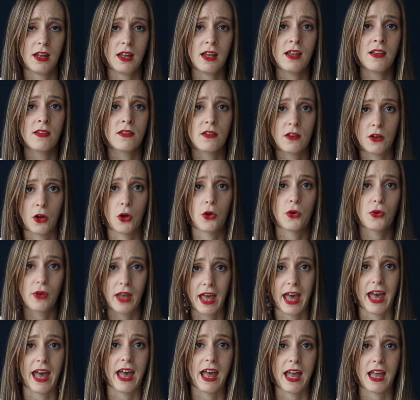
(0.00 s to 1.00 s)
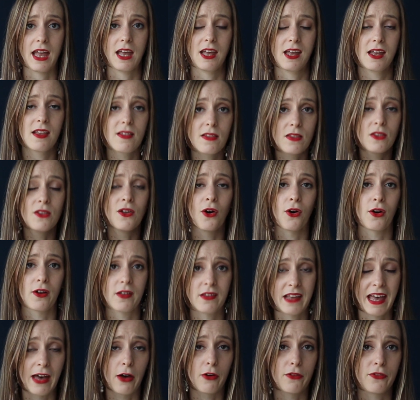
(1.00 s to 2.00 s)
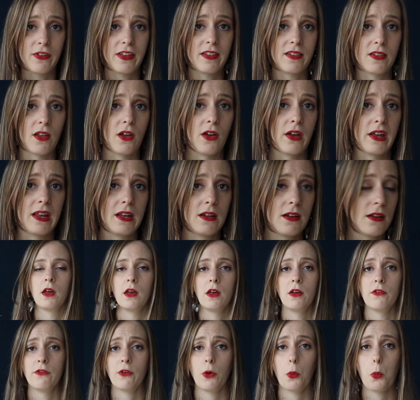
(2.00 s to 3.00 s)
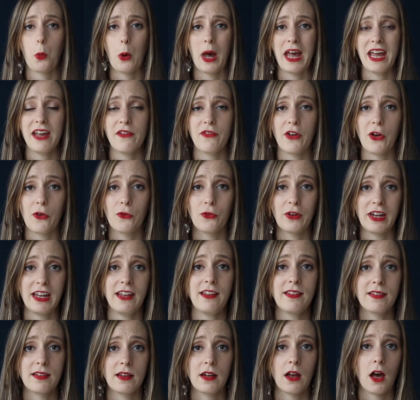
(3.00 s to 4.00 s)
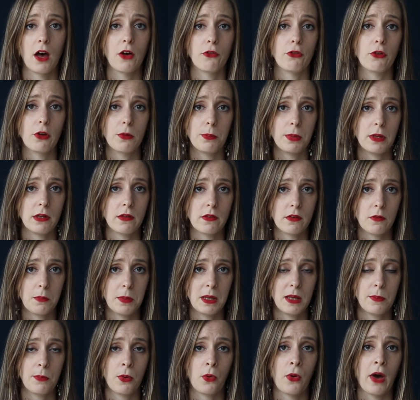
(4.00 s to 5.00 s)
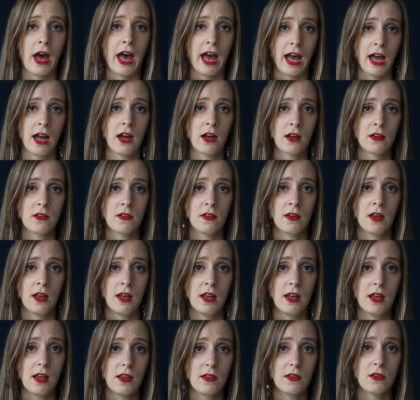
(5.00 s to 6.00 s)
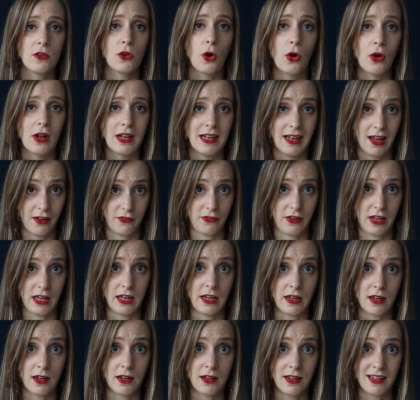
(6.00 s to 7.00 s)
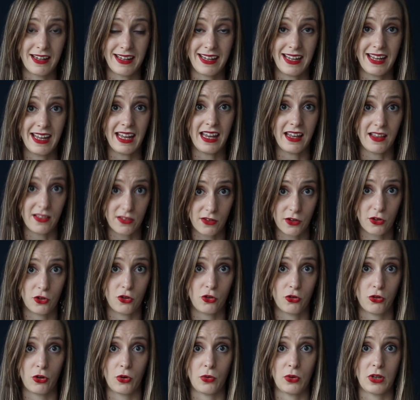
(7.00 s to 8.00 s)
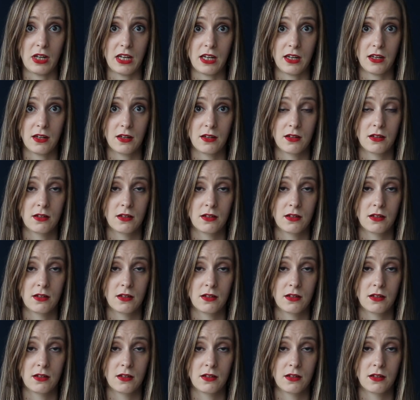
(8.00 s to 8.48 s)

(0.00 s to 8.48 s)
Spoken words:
isn't okay. It's not a healthy sign. The way that Reese and other abusive people act is not loving, it's controlling.